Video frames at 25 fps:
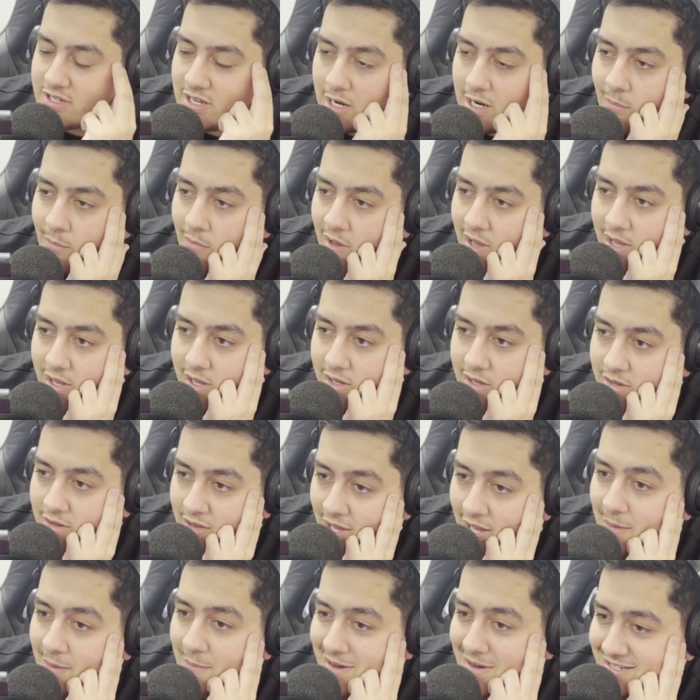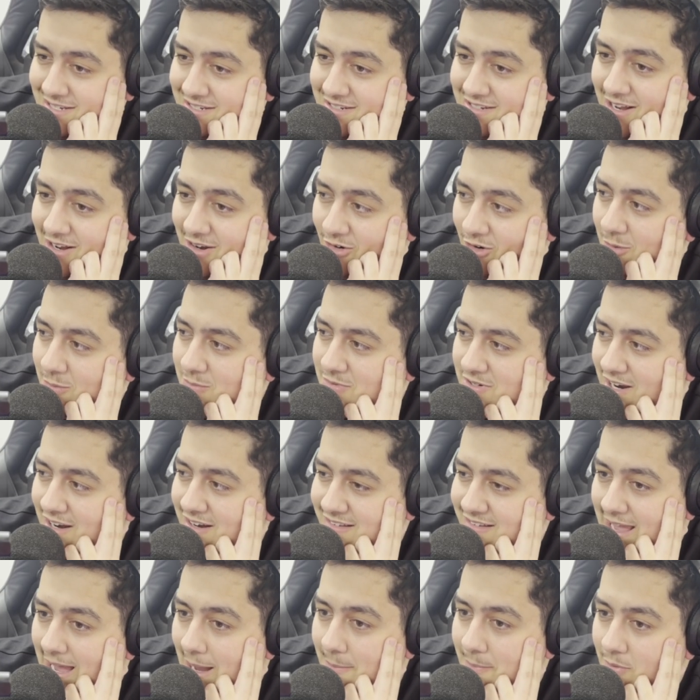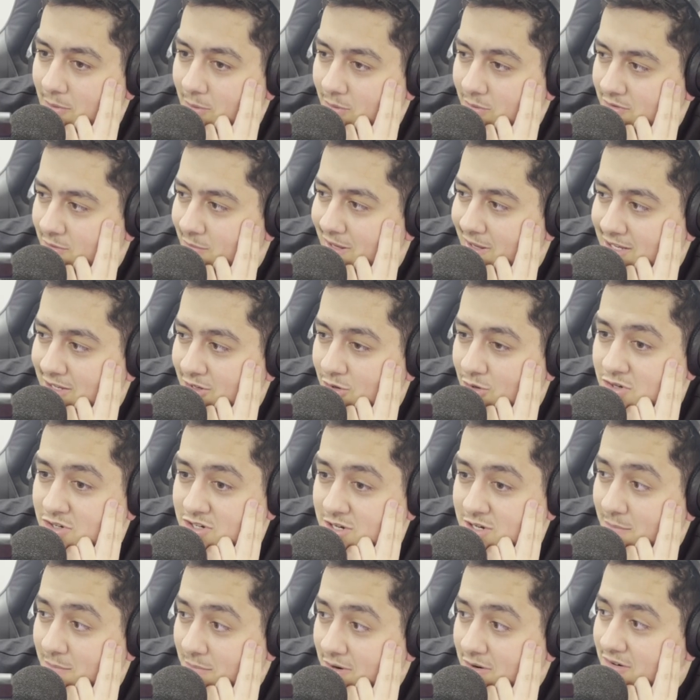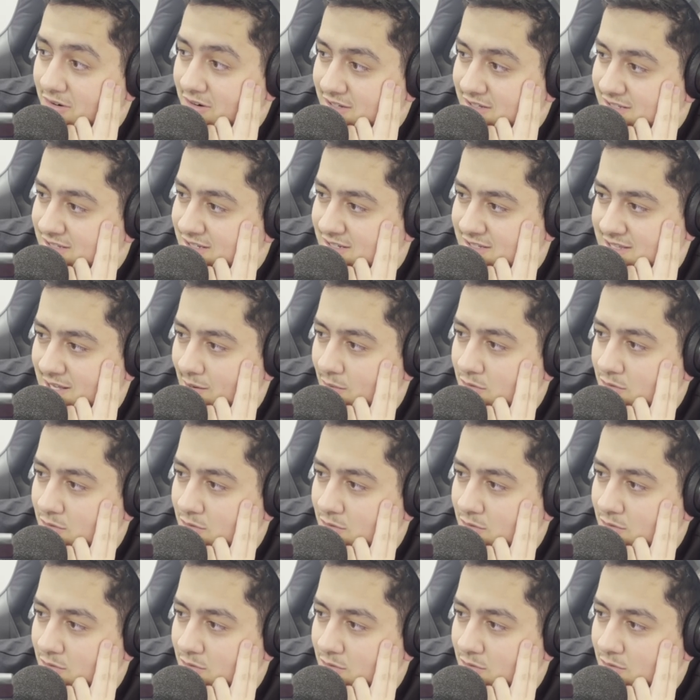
and I'm like I messaged our group chat in capitals. I'm like, use your mirrors, because they